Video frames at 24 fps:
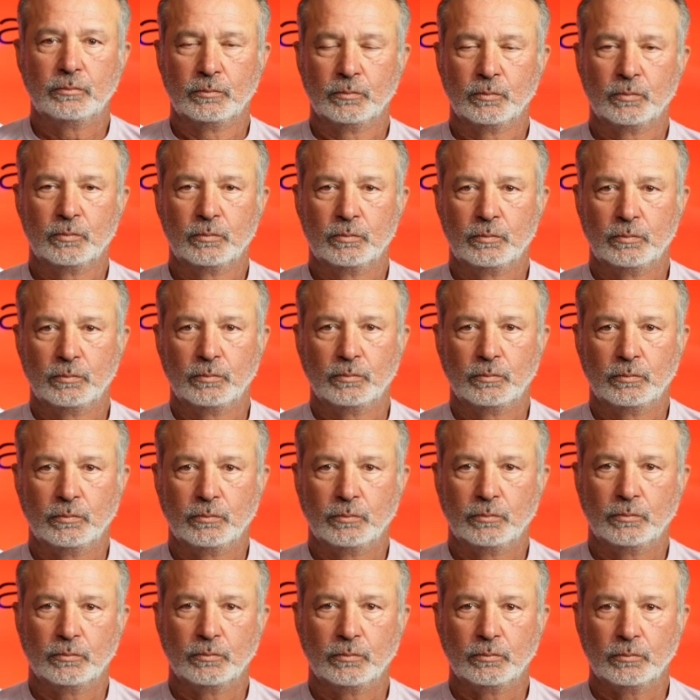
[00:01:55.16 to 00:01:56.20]

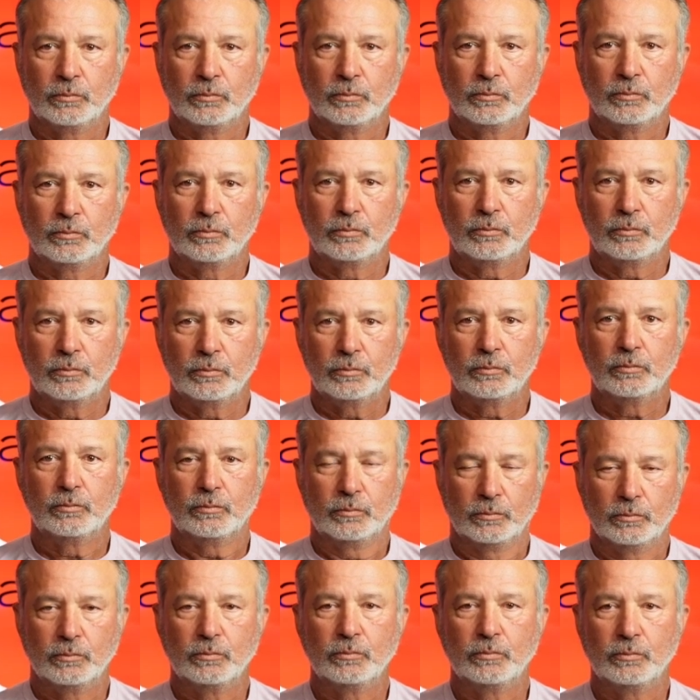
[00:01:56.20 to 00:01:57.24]

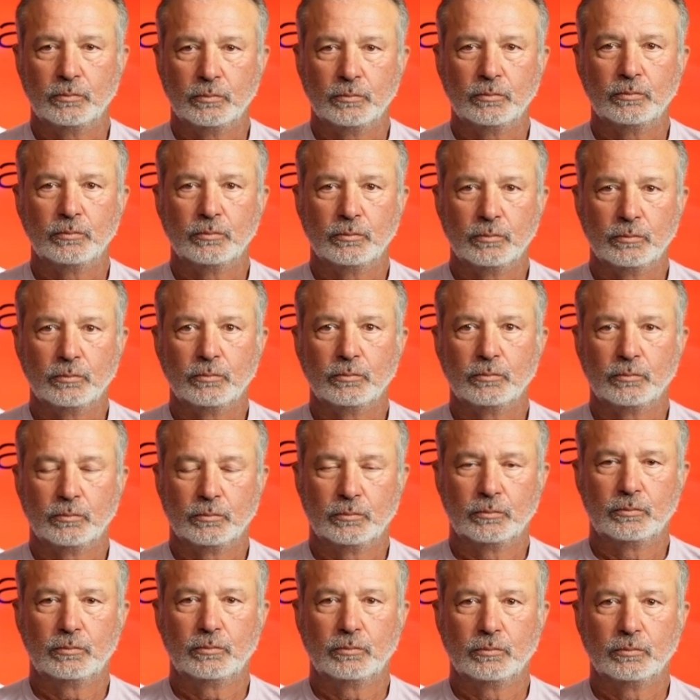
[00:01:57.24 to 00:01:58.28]

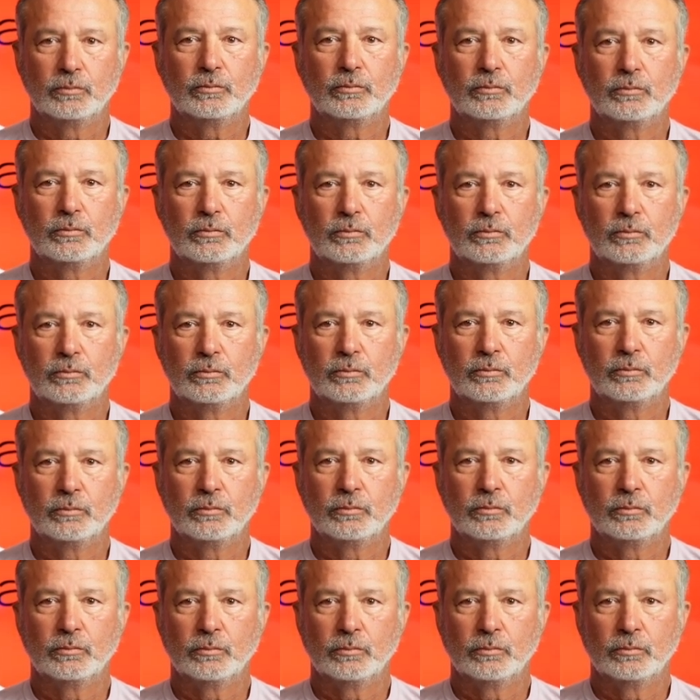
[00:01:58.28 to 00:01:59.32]

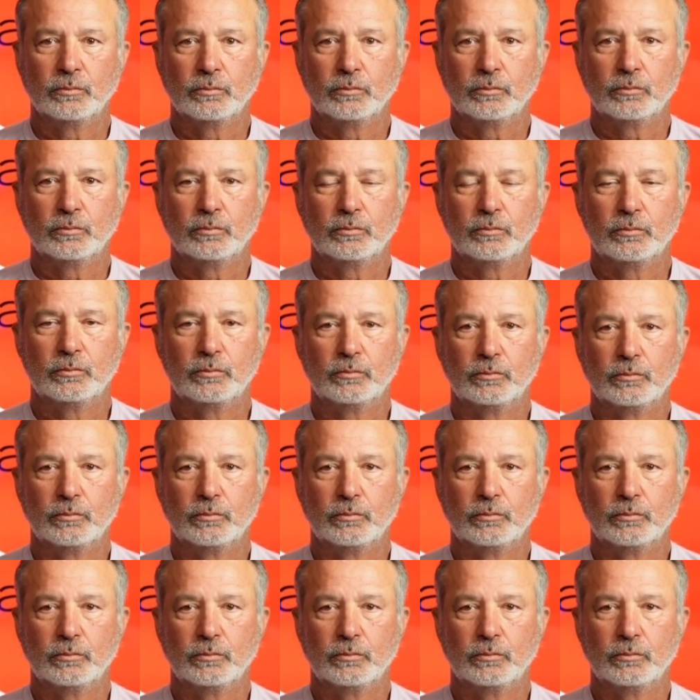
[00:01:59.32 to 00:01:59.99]
[no speech]